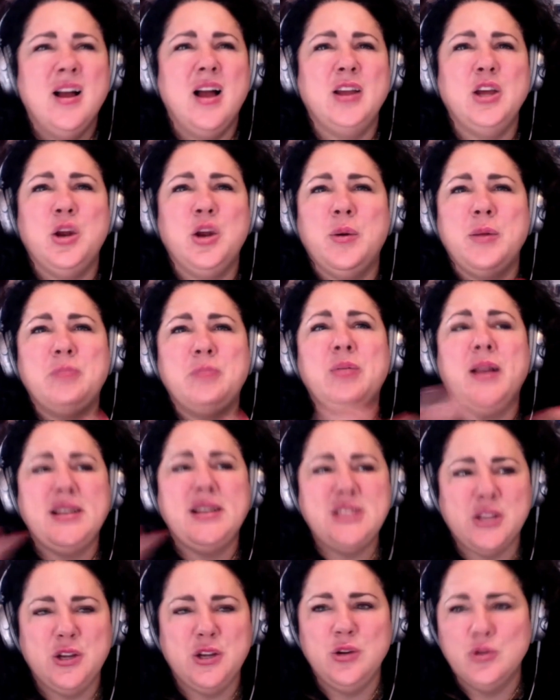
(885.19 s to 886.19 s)
it
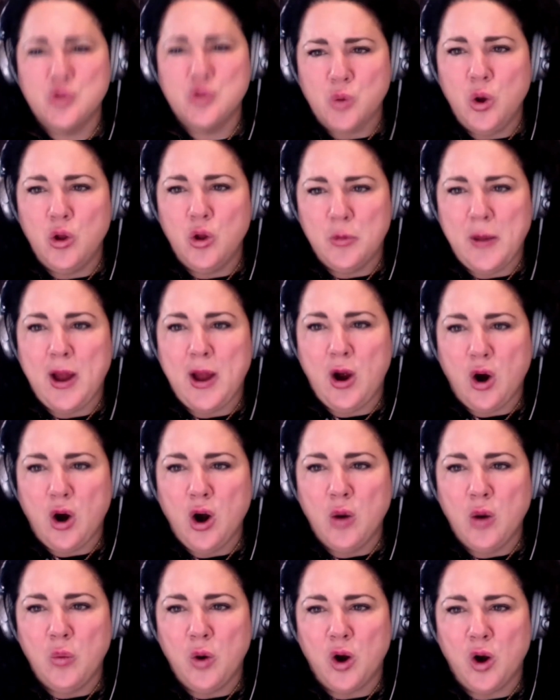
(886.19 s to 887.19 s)
plays a huge role in my
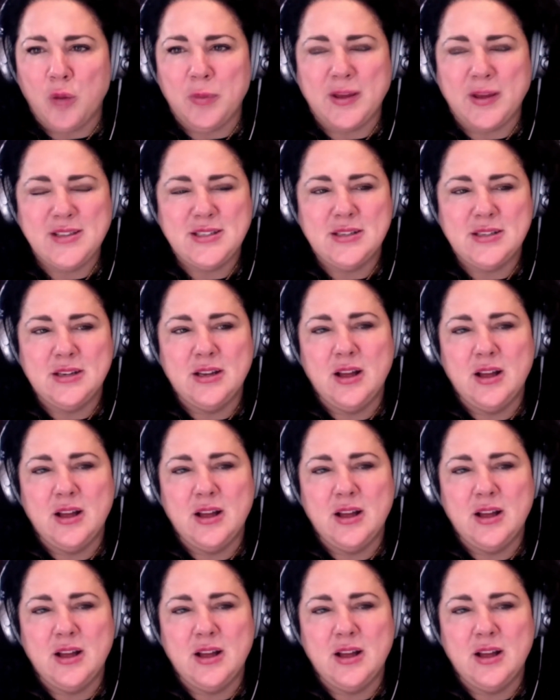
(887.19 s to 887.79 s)
artwork because